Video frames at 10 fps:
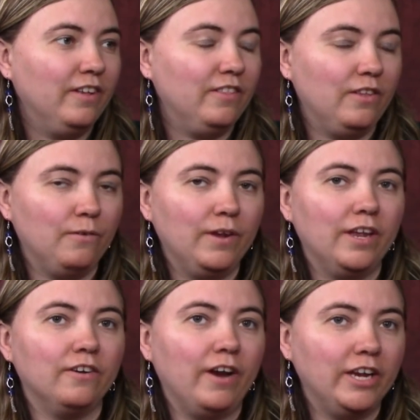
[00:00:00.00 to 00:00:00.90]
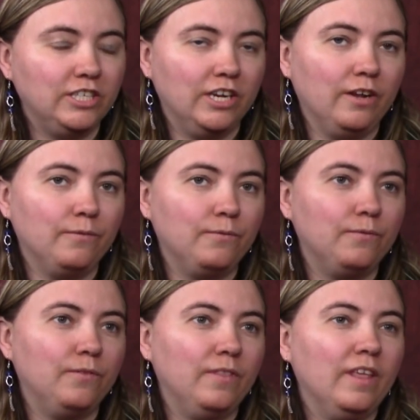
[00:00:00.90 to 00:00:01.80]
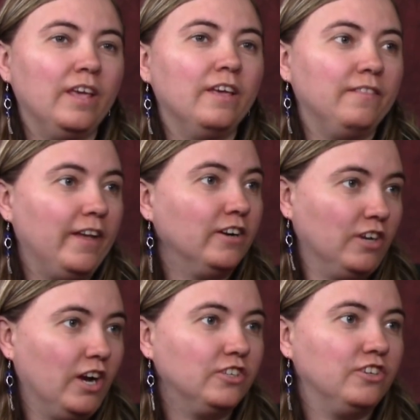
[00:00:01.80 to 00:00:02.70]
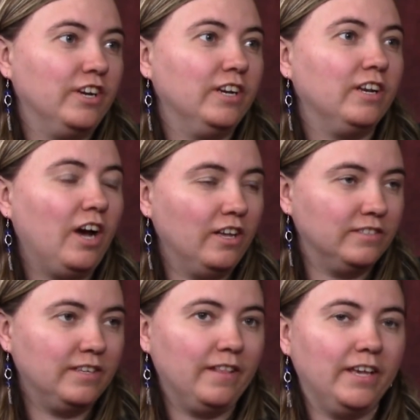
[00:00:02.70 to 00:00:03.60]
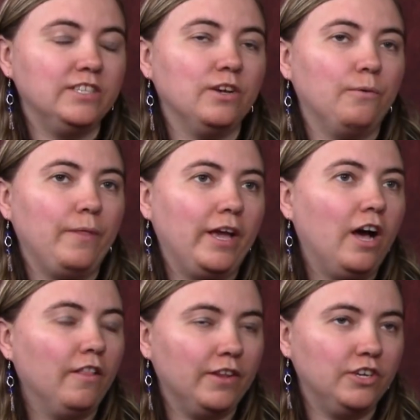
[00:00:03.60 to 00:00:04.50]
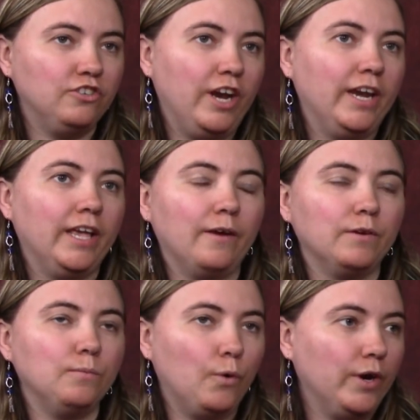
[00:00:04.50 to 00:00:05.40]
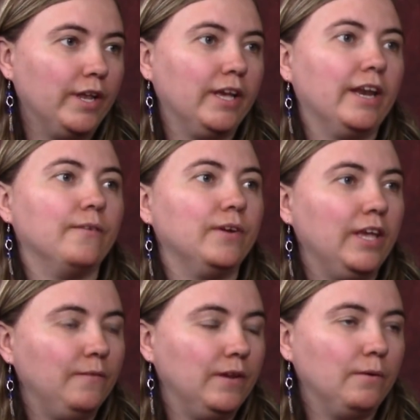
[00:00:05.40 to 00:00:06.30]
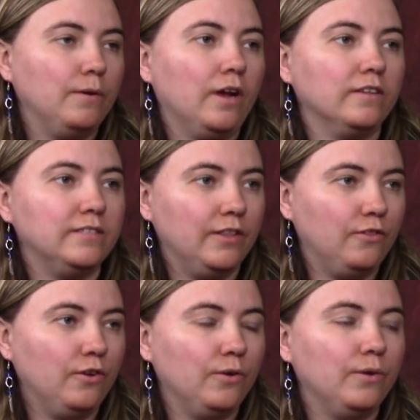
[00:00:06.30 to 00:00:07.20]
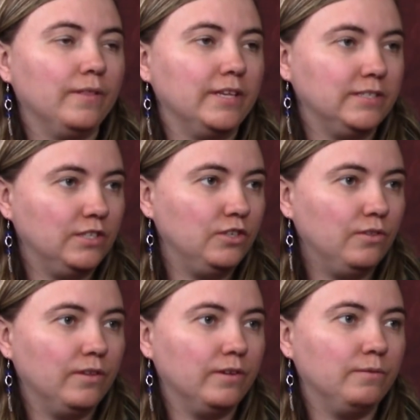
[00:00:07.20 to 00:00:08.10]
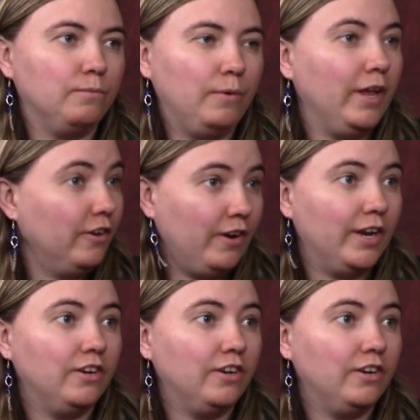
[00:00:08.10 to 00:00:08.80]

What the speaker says: The reiteration of their doctrine constantly, so they called it a training every morning, and every evening we'd all sit through and listen to the reiterated